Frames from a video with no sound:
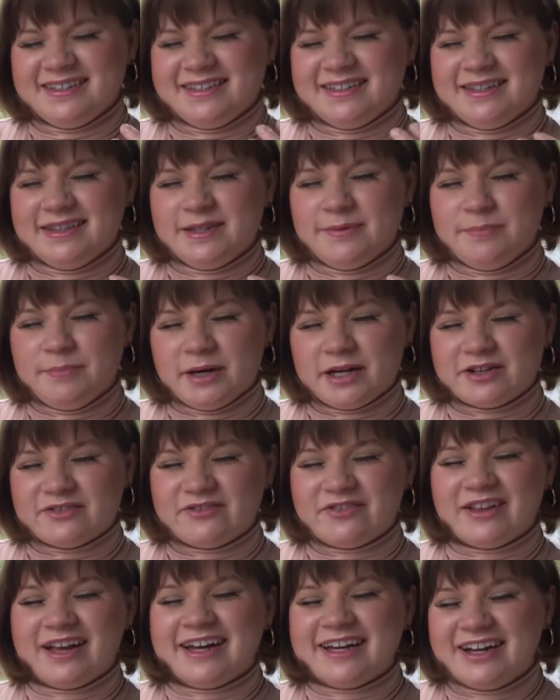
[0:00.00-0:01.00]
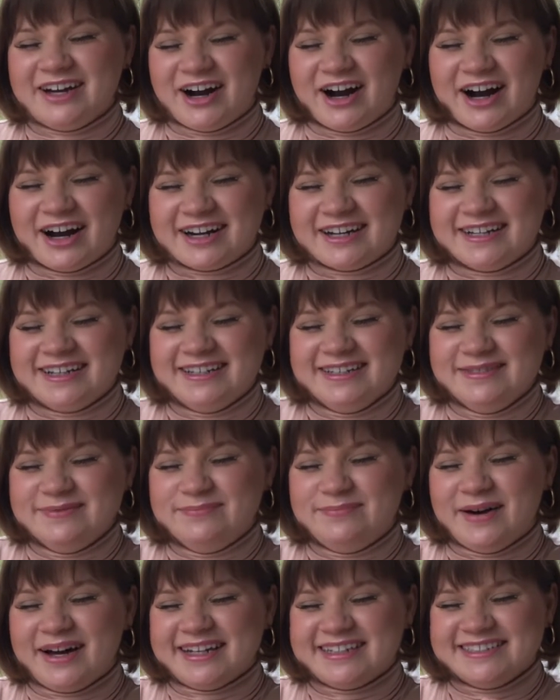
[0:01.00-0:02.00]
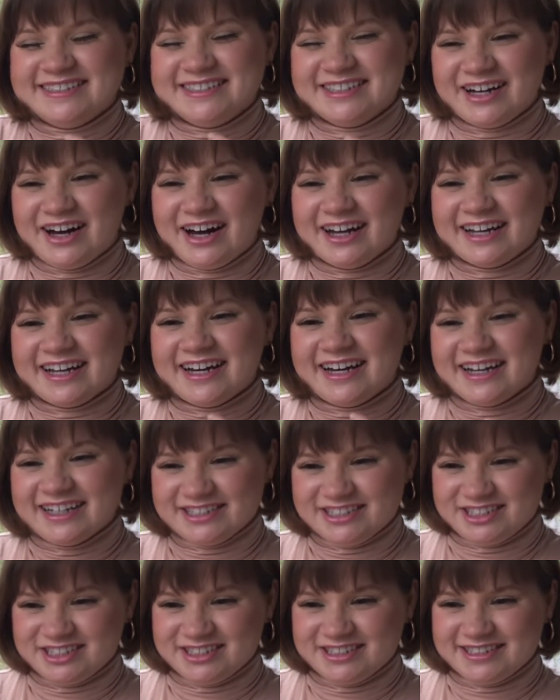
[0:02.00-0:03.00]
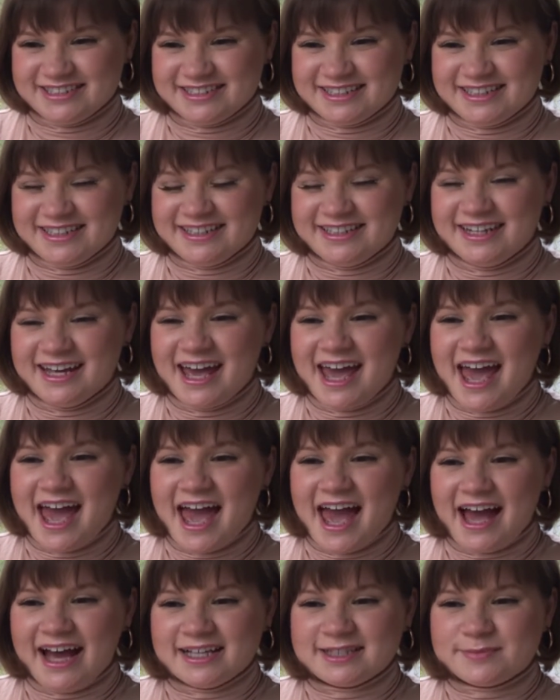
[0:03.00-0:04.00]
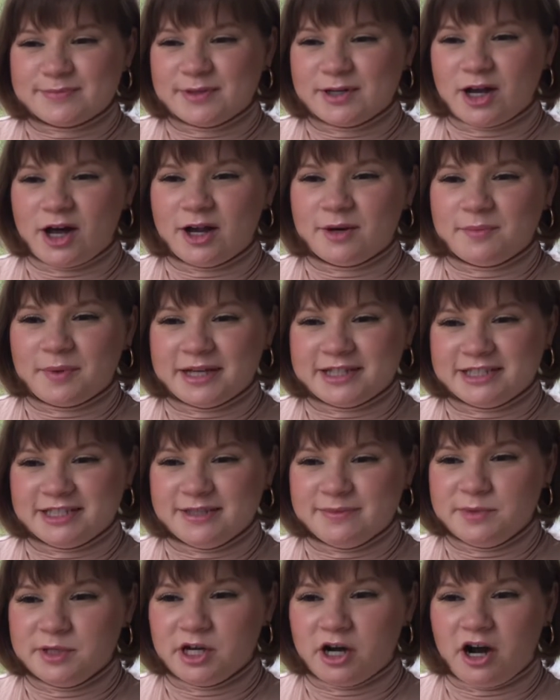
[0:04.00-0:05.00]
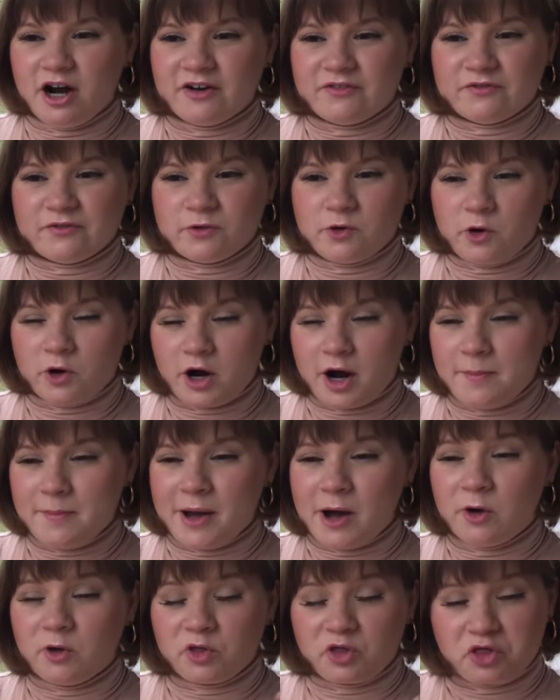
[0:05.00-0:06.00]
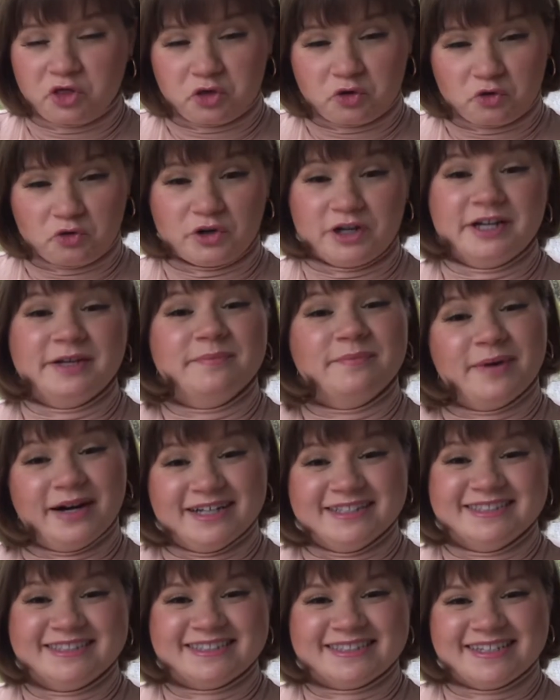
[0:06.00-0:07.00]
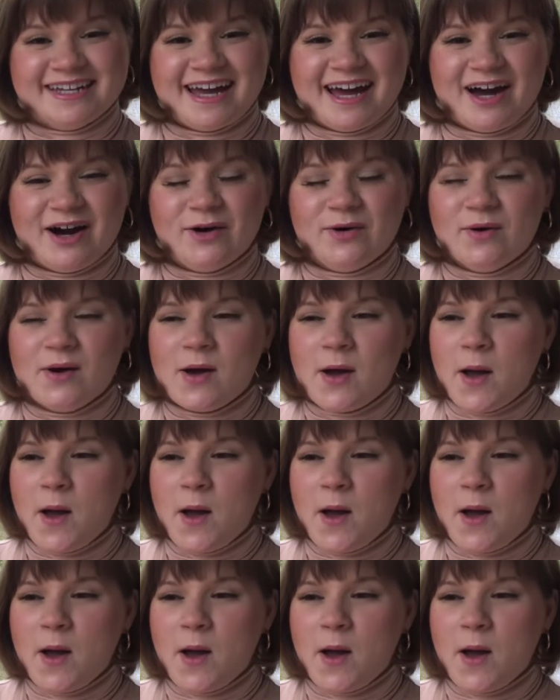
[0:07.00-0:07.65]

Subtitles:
The Butterfly Garden by Dot Hutchinson has been on my TBR for about 3 months now,